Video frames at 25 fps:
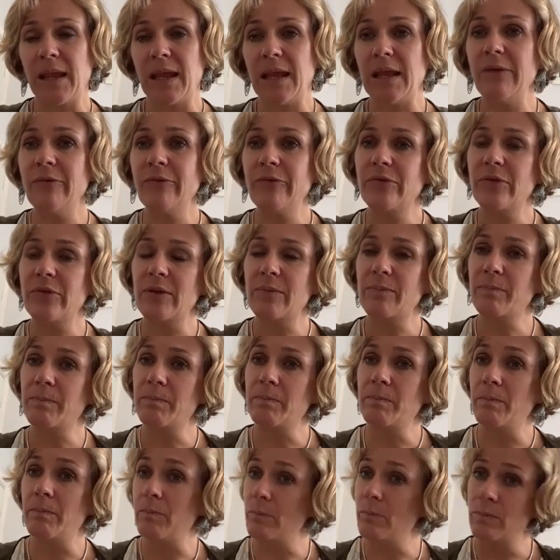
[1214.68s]
If the
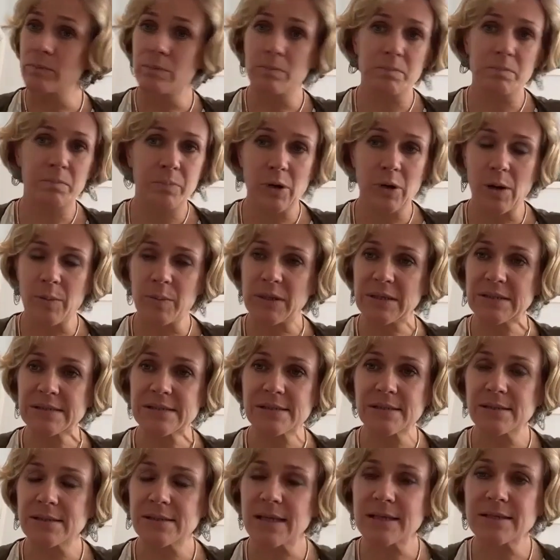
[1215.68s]
Prime
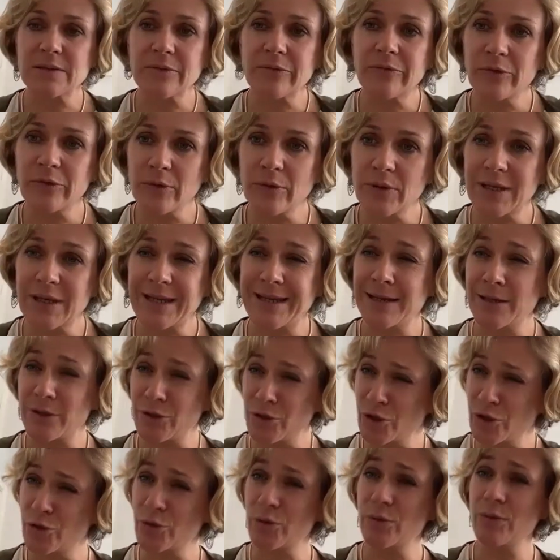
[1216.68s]
Minister doesn't feel that he
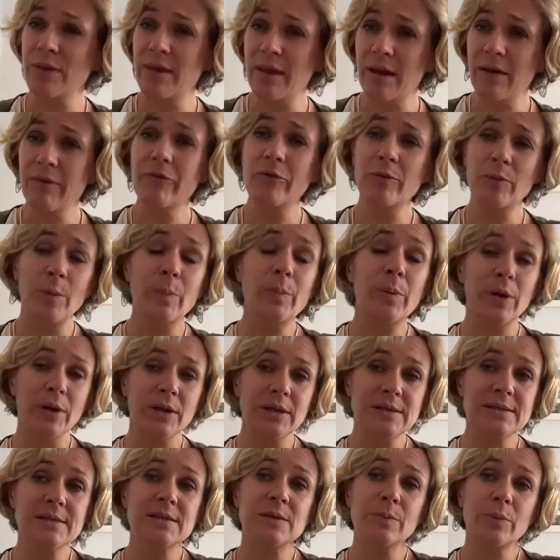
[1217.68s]
can do that from a
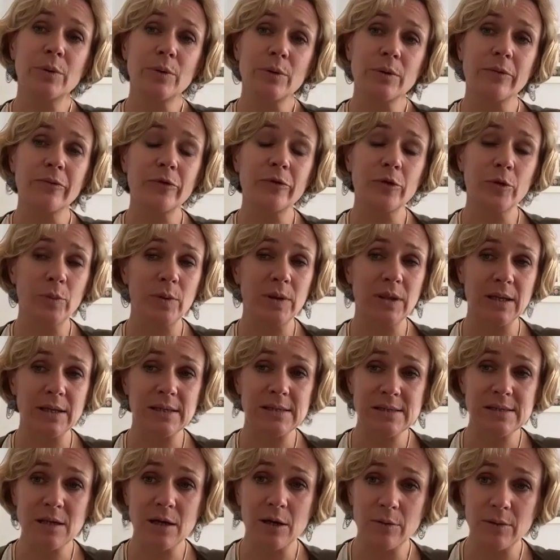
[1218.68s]
policy point of view within
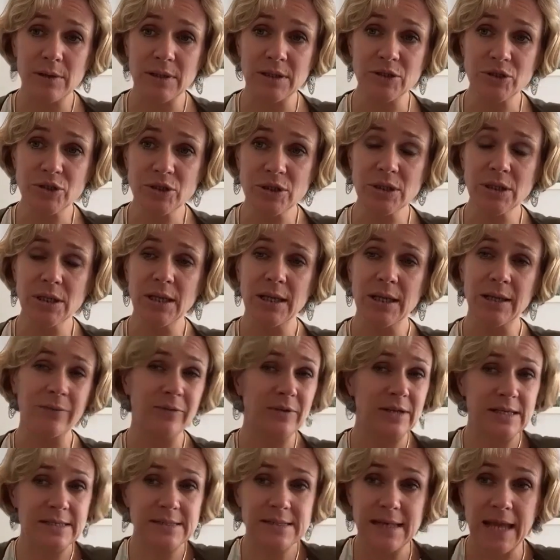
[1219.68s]
his coalition, if he
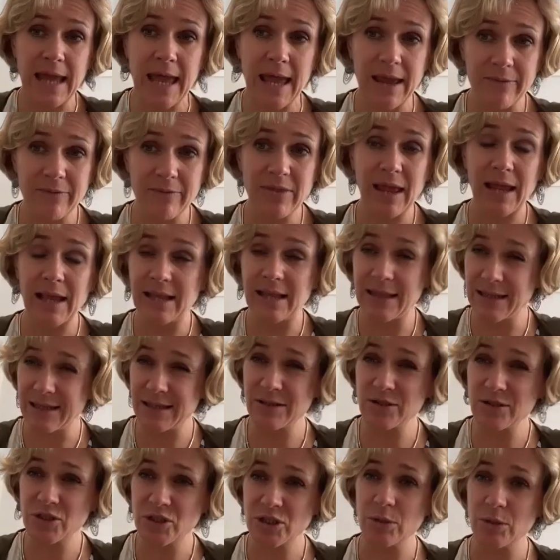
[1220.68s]
doesn't have that
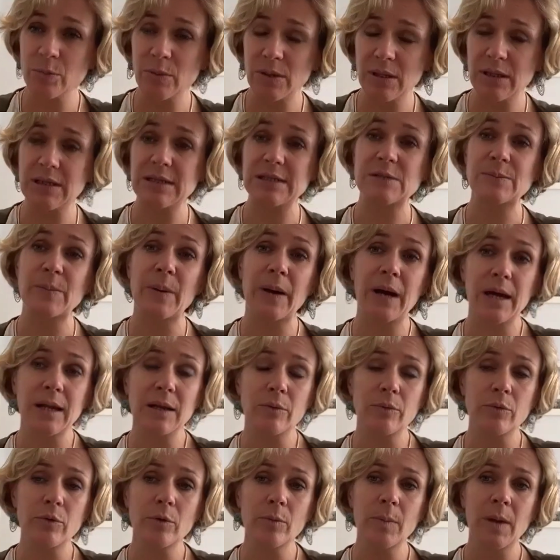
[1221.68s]
leadership within his party
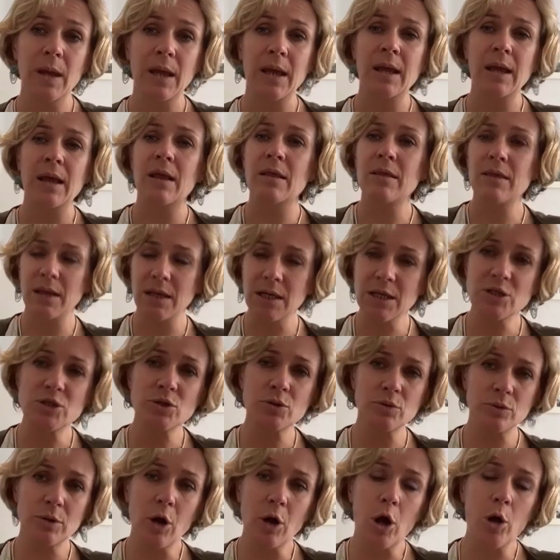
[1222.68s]
room, then he
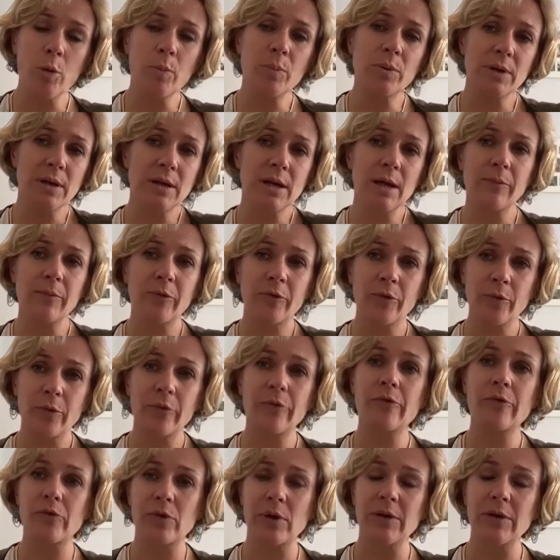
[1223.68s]
should open it up to a
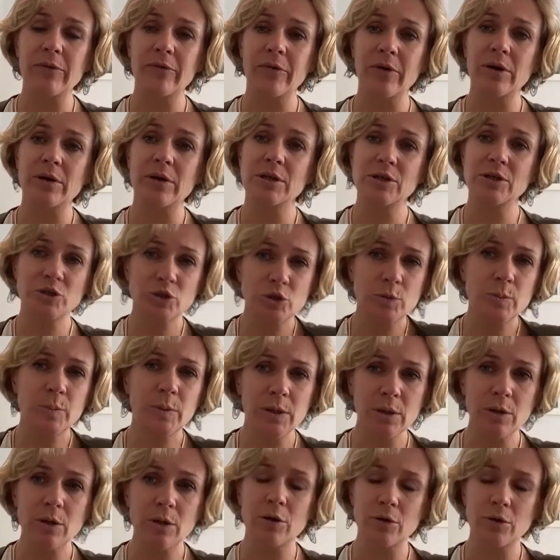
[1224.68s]
free vote. It should
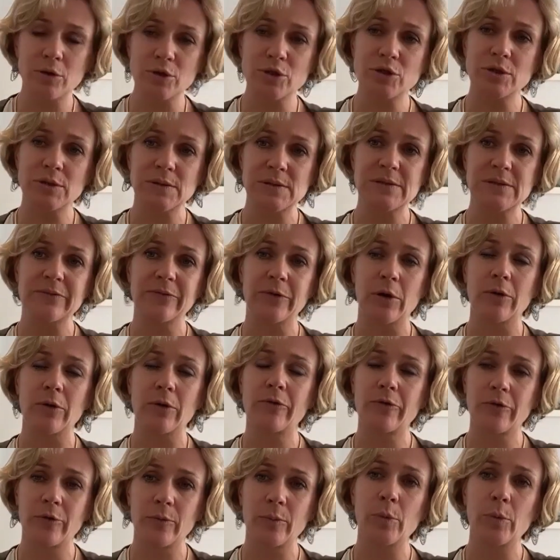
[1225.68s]
be a conscience vote
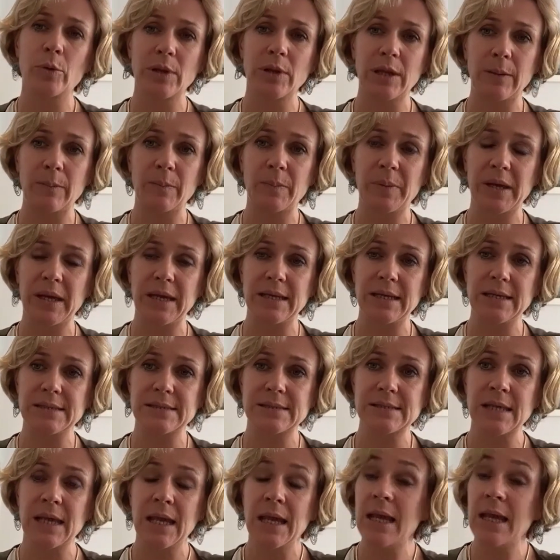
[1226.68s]
from all
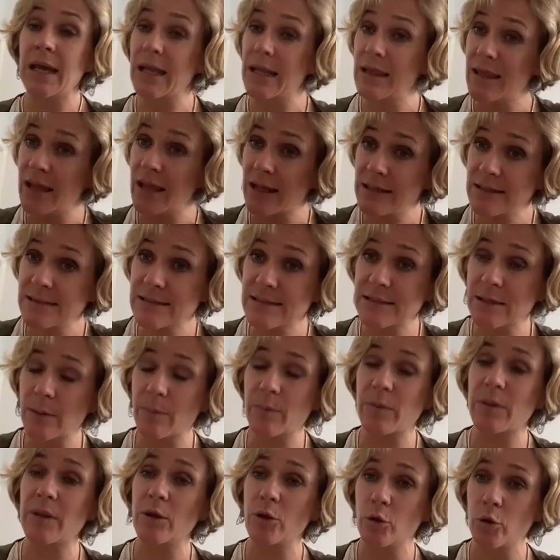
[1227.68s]
MPs. And that is
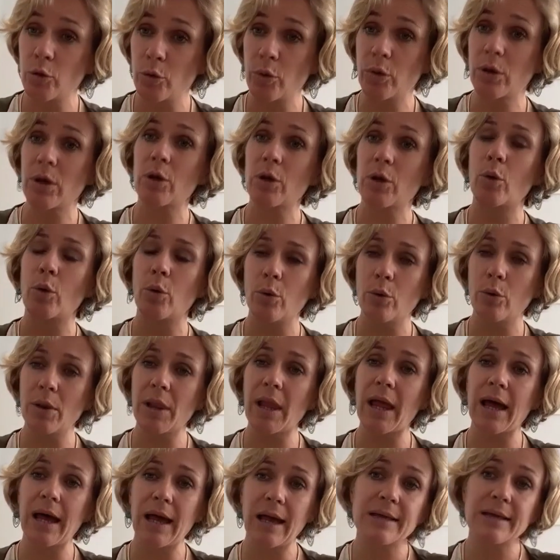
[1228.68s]
something you can
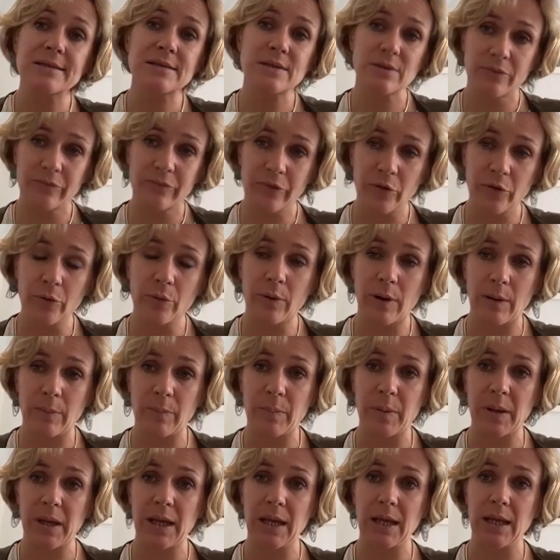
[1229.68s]
all ask of your
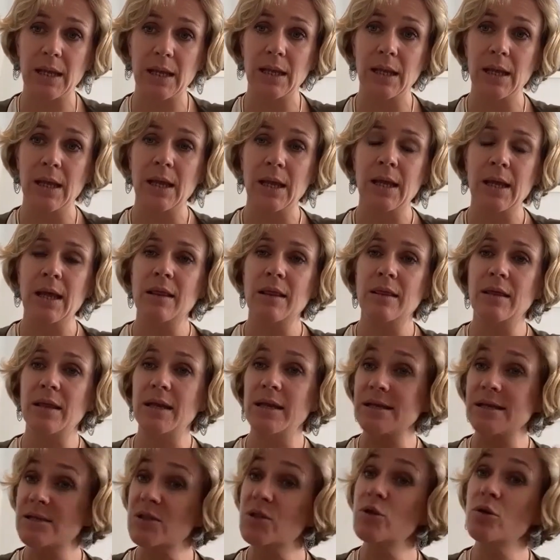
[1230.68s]
MP, that
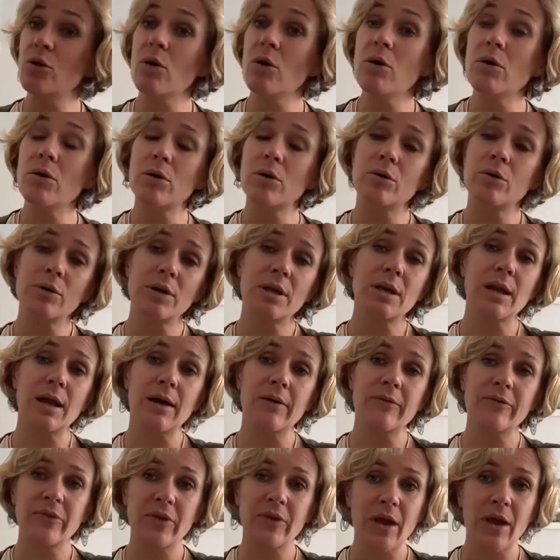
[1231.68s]
it's not good
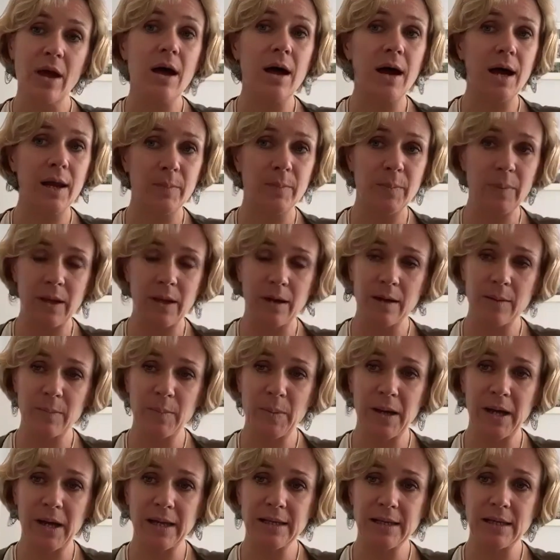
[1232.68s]
enough to hide behind
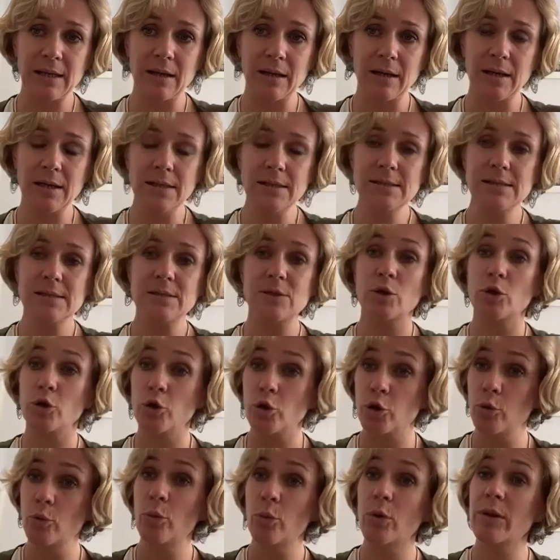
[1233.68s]
party lines, that
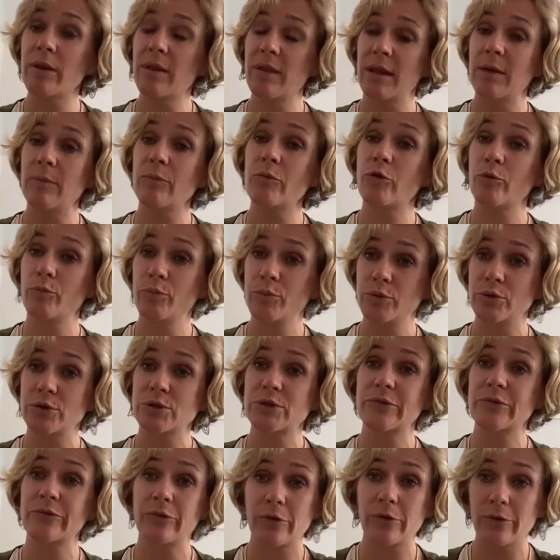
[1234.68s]
you want them to
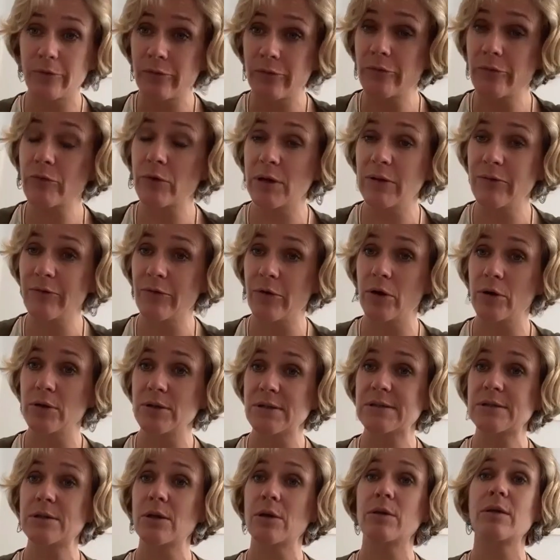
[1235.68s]
push for a free vote
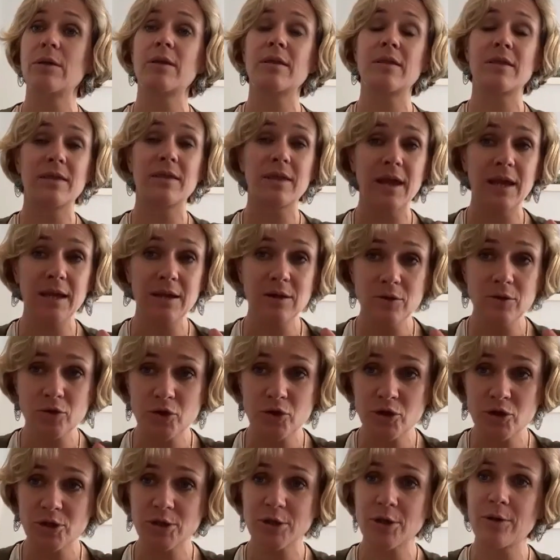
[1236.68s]
so that they can
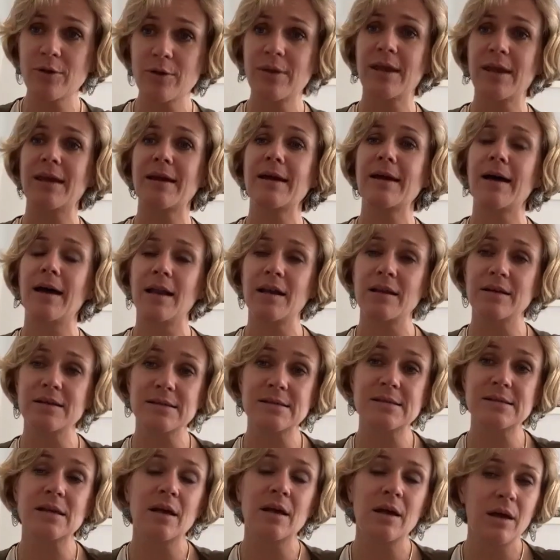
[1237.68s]
show their
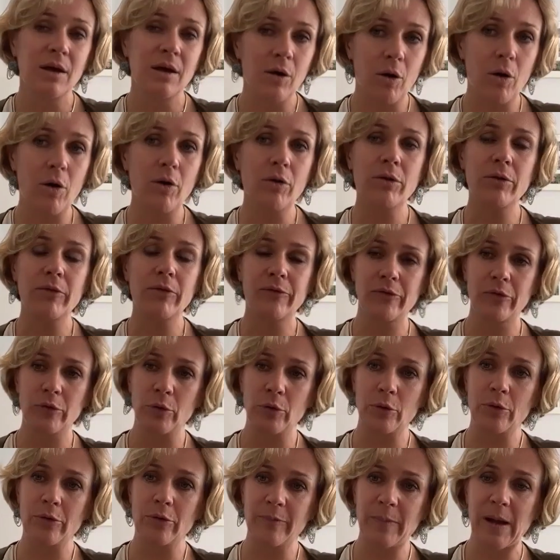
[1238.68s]
colours on the
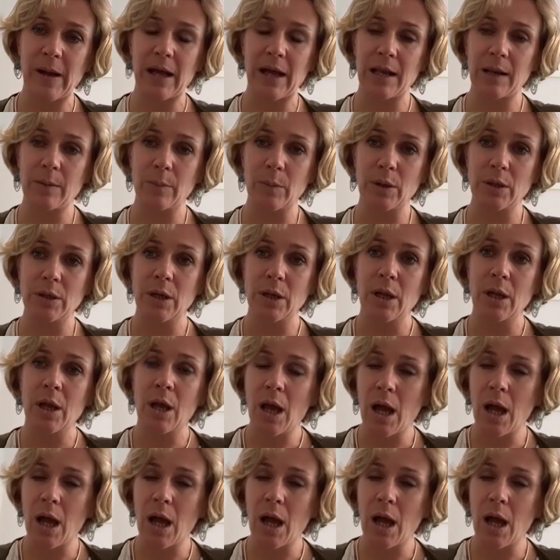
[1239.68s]
floor of Parliament.